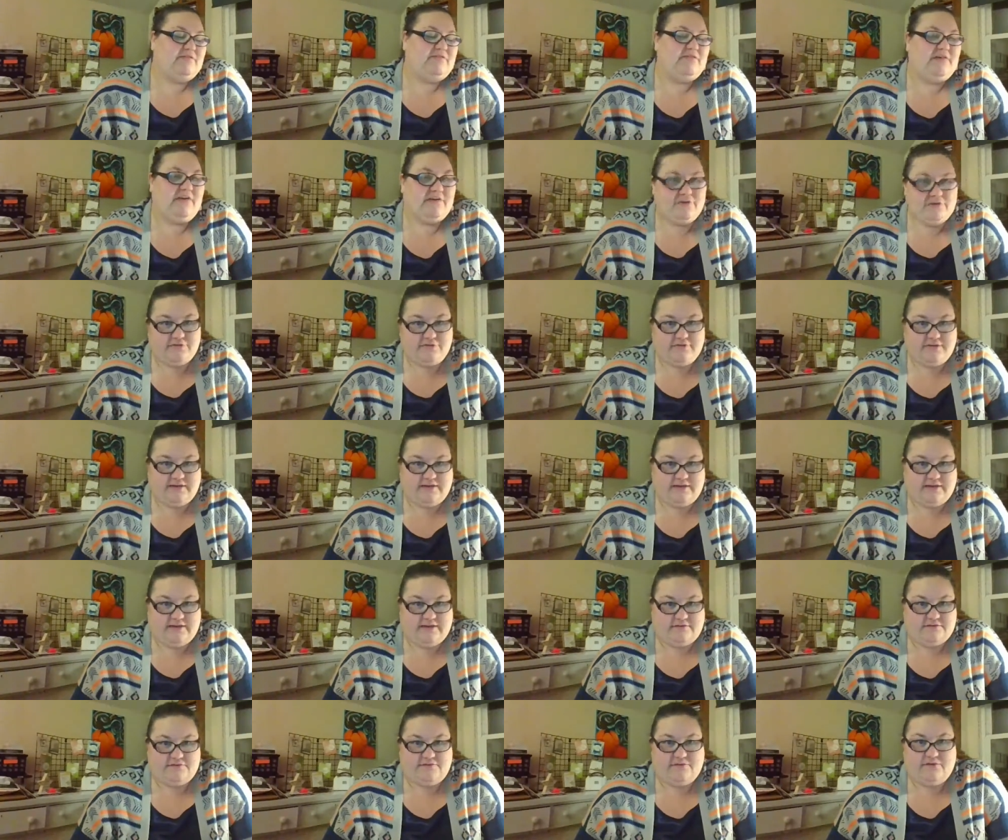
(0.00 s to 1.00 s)
The other thing
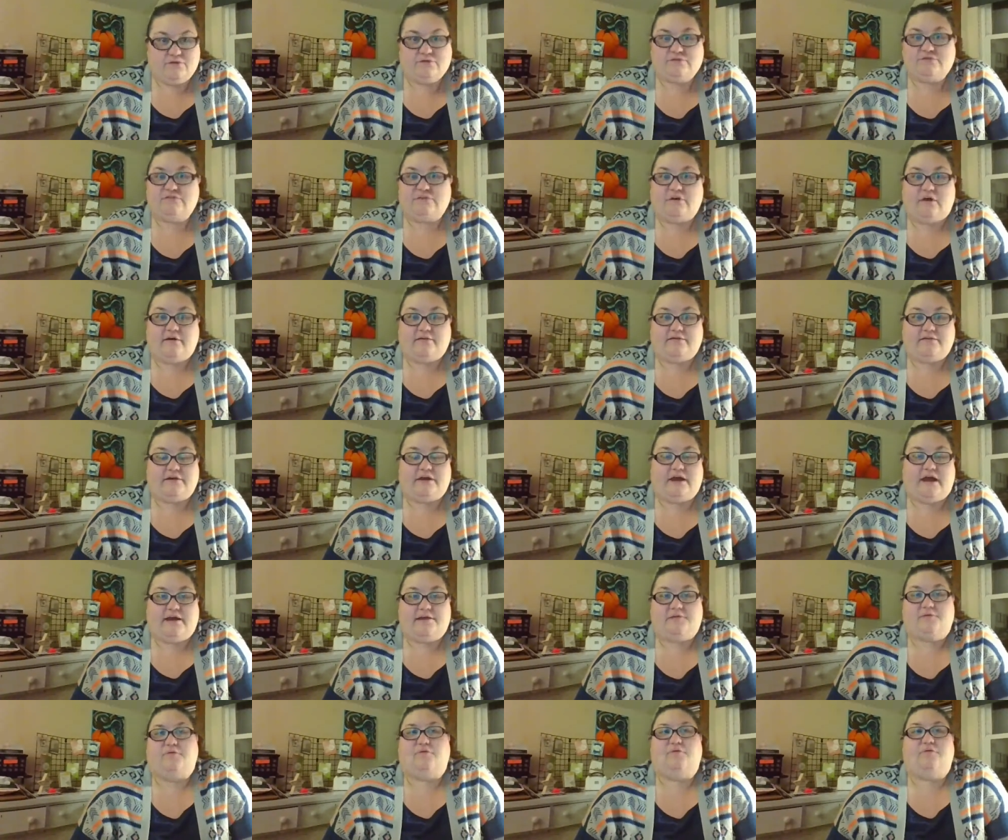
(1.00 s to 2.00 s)
is you saw that
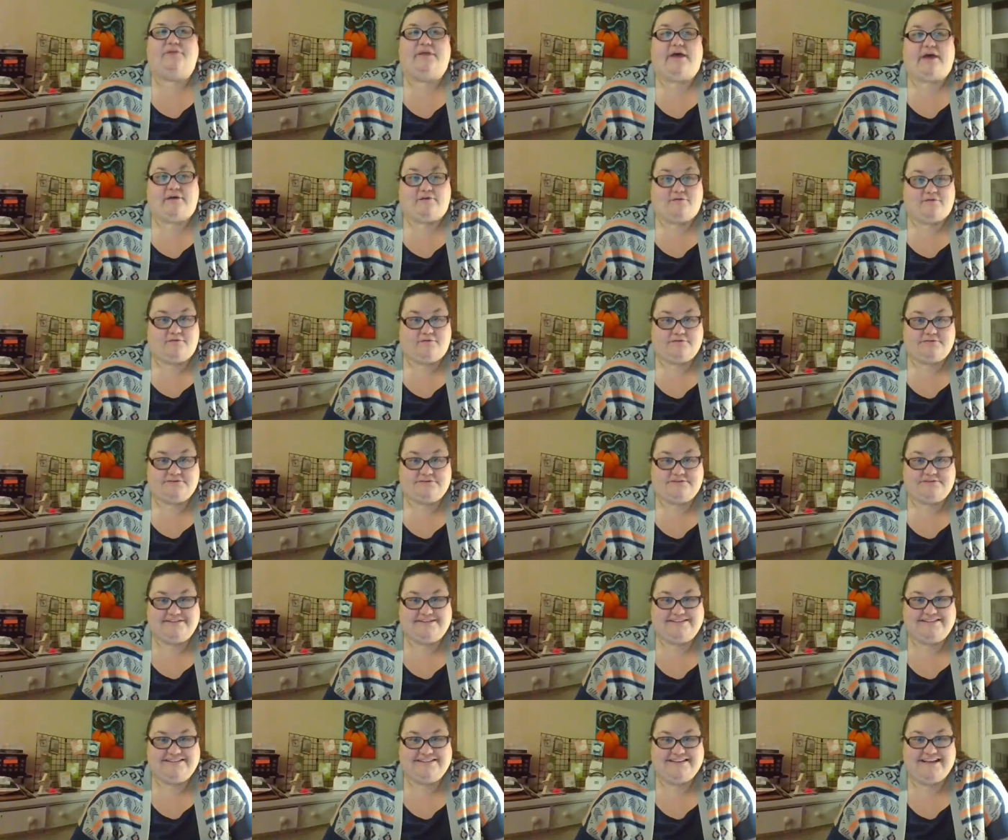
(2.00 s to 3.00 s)
I rolled out
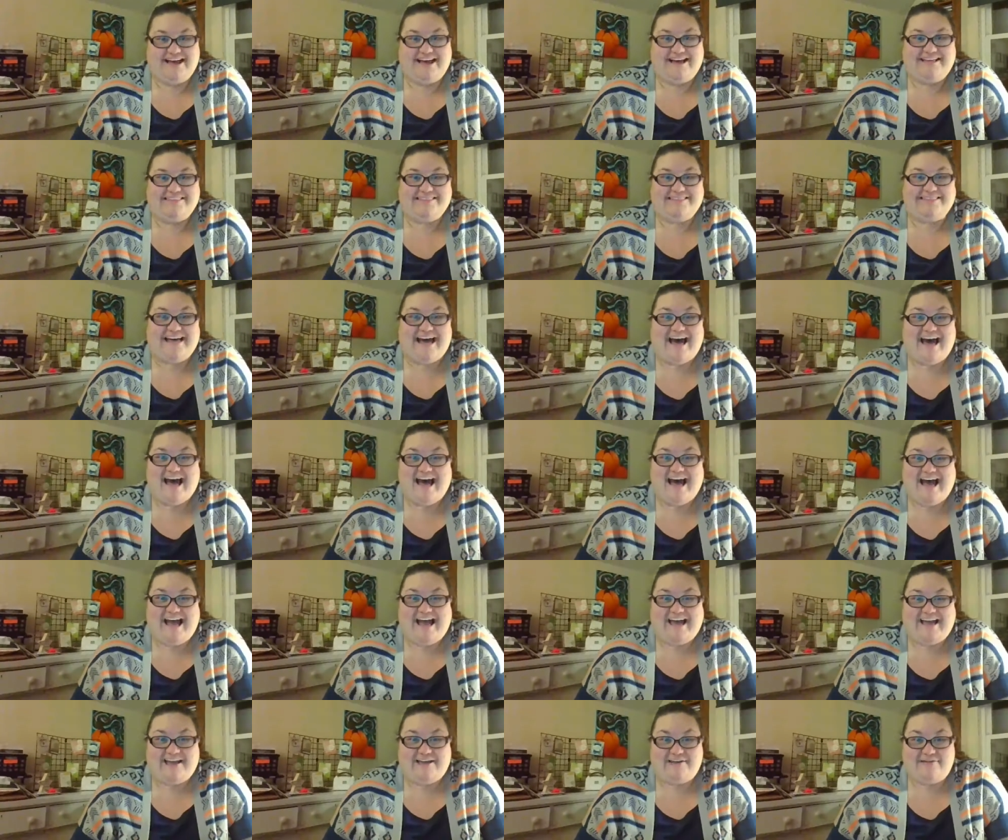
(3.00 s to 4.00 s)
a
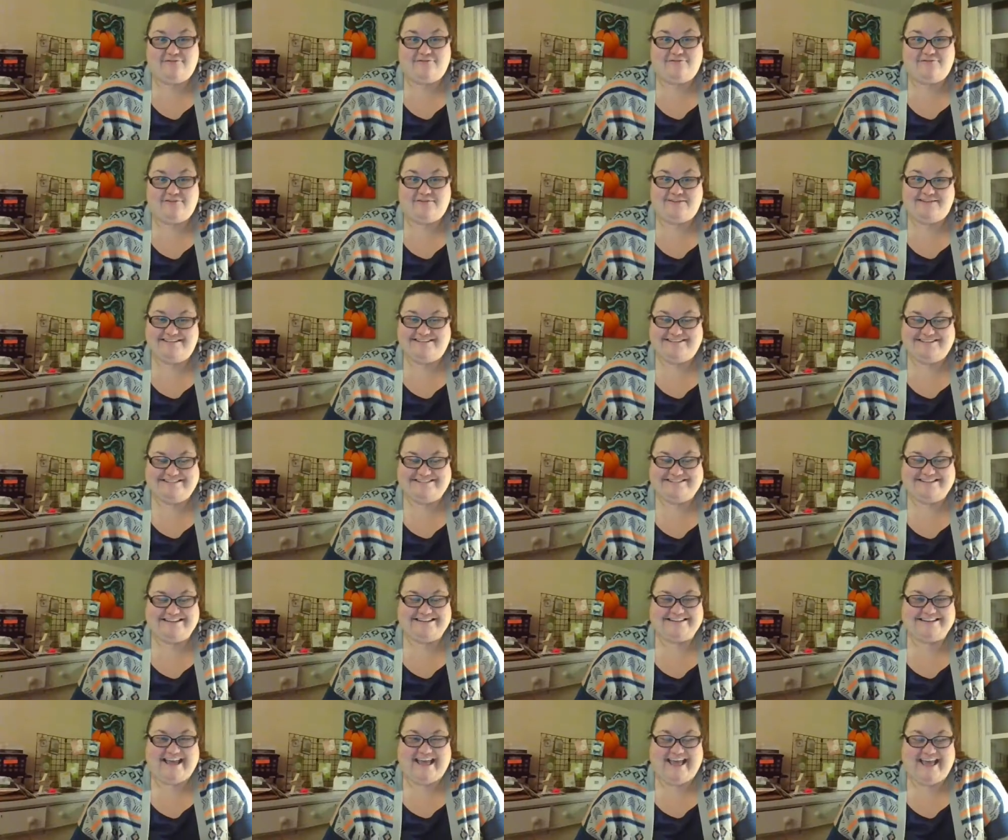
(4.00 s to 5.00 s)
live
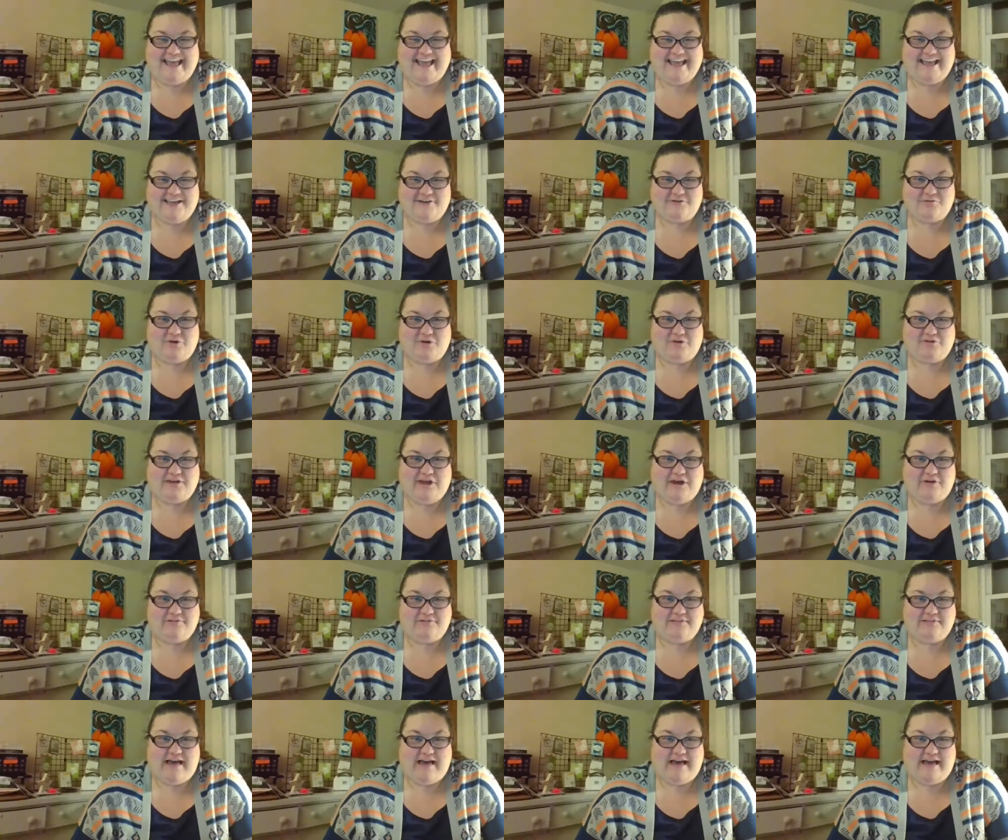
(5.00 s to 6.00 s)
today, it rolled
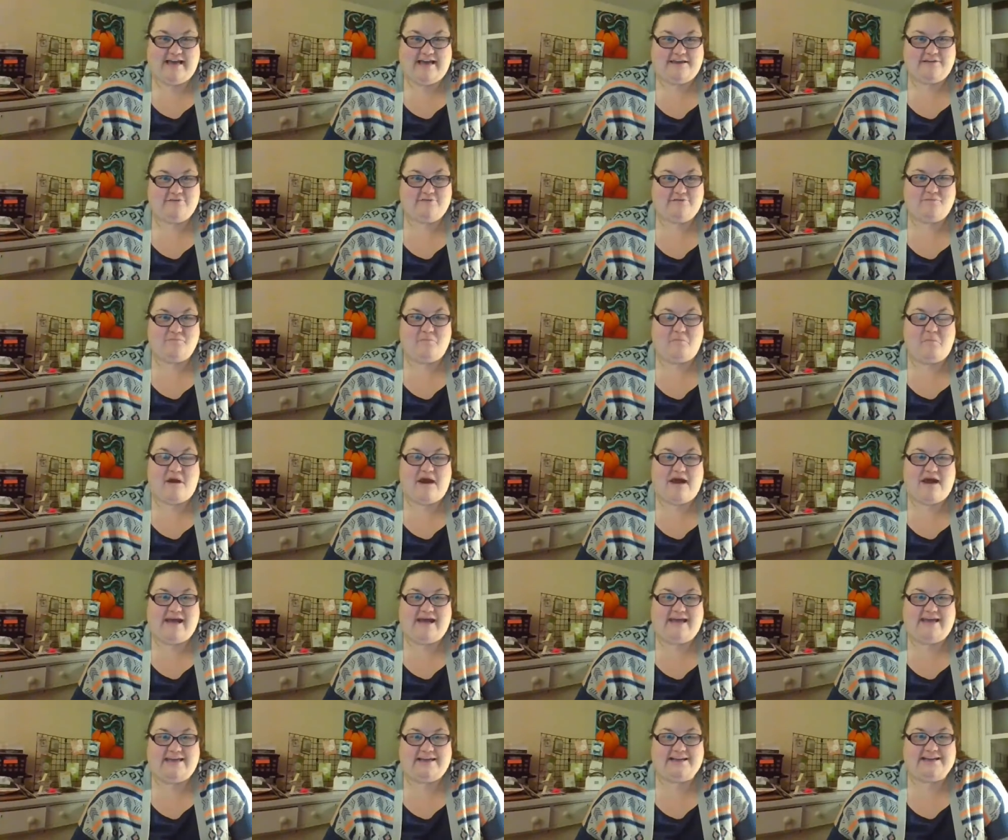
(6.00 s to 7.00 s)
out live
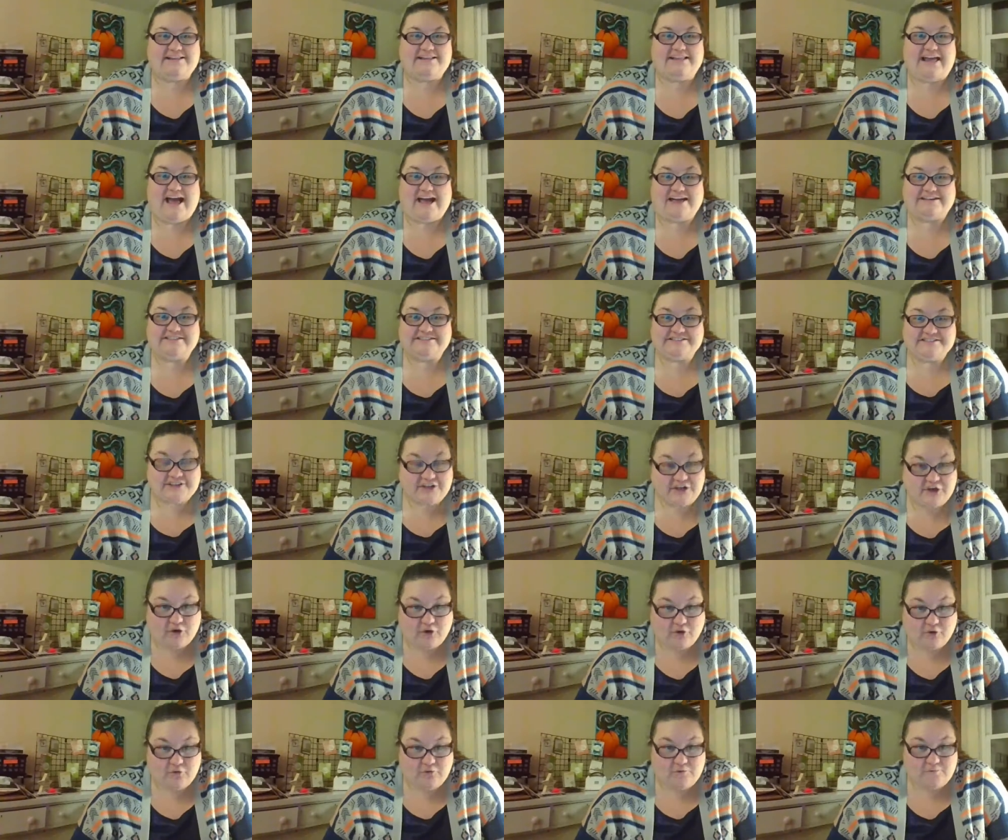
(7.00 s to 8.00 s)
my class to
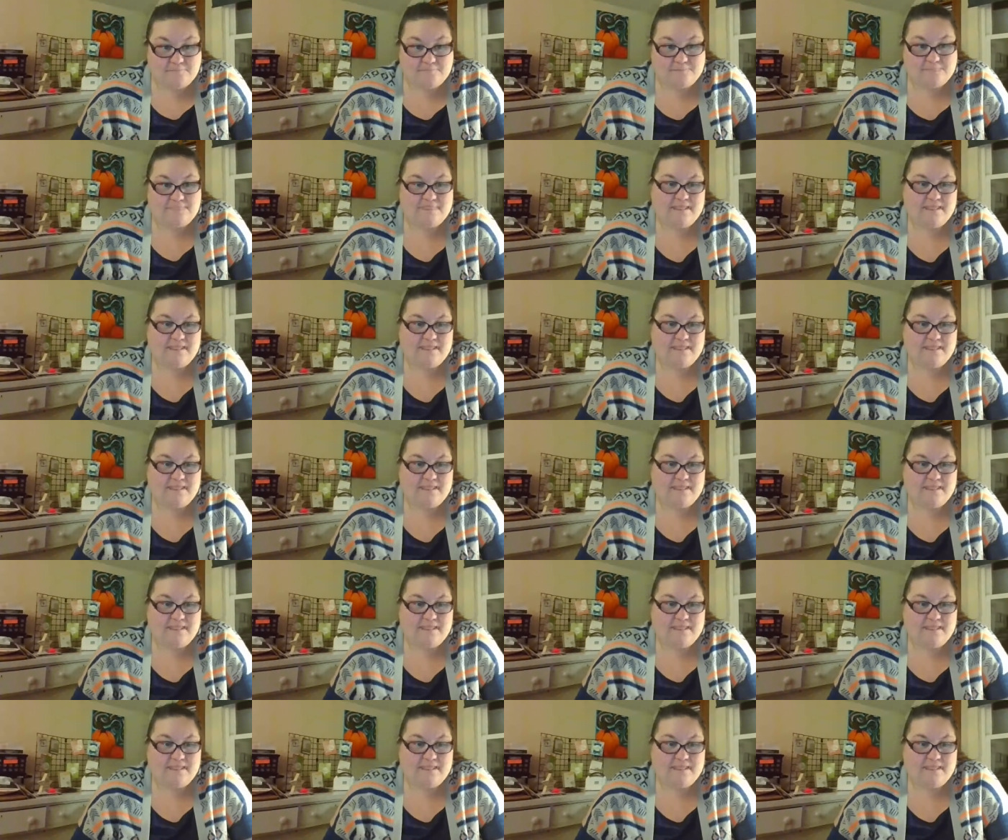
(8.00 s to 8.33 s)
go